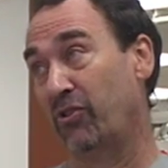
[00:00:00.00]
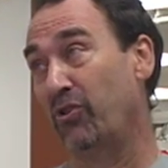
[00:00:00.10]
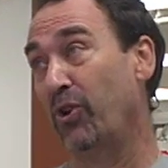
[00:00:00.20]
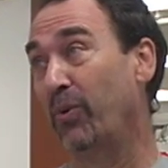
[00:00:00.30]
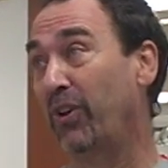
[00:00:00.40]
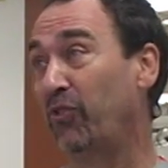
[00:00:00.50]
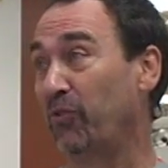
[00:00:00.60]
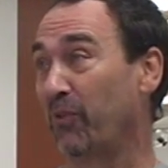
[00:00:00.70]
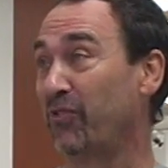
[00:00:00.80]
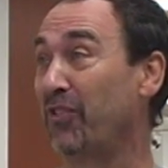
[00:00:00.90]
to do is
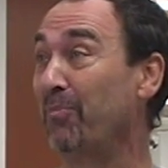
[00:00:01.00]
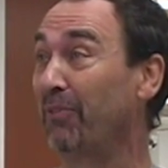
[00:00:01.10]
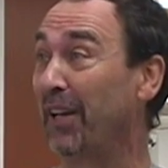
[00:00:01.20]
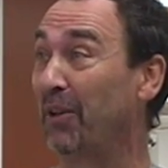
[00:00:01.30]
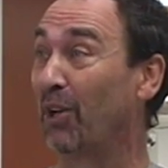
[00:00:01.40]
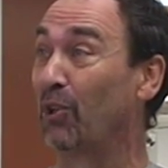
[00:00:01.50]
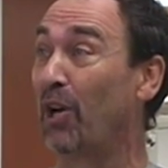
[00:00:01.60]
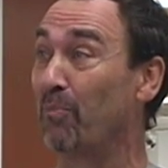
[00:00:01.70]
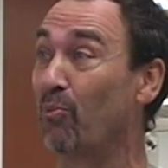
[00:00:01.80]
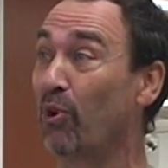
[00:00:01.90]
simulate a
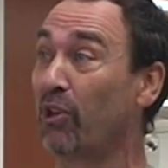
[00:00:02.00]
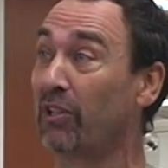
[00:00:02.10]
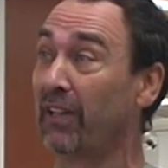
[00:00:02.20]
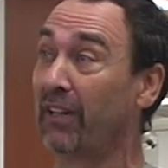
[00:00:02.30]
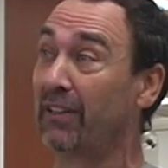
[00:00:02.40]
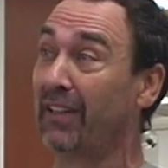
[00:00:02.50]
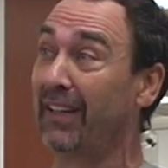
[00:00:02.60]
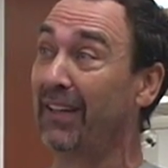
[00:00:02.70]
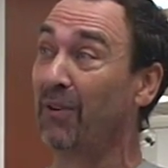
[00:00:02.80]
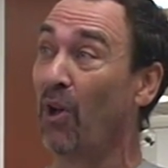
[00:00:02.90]
lot more
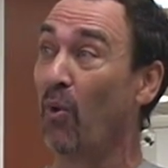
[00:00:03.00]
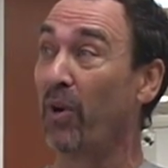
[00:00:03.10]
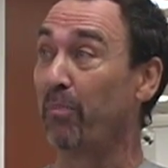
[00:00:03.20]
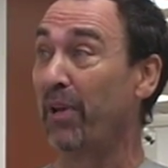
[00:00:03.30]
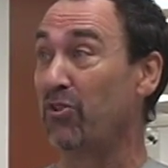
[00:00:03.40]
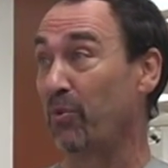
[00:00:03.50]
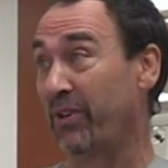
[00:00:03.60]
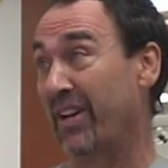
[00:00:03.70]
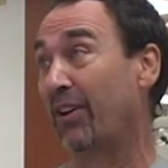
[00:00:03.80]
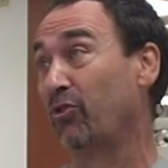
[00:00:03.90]
clinically what a patient
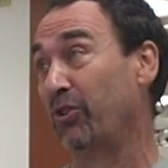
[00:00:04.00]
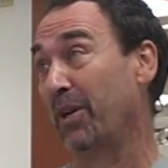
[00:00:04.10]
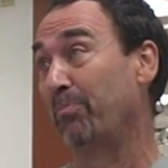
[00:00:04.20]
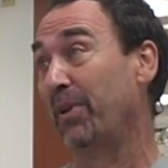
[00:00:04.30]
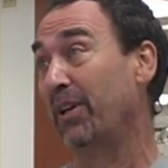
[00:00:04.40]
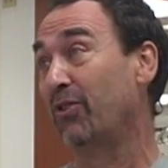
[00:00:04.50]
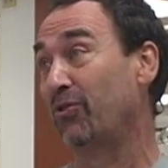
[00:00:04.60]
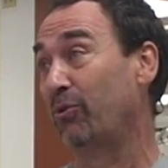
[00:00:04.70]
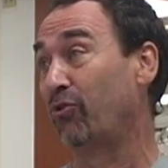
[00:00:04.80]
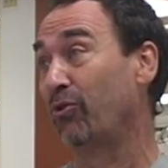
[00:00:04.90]
would actually appear
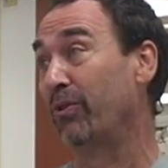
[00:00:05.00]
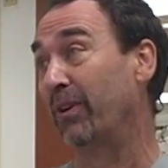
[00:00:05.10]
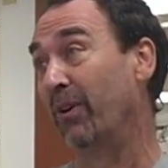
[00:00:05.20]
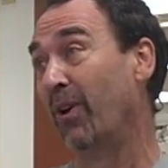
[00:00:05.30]
to a student,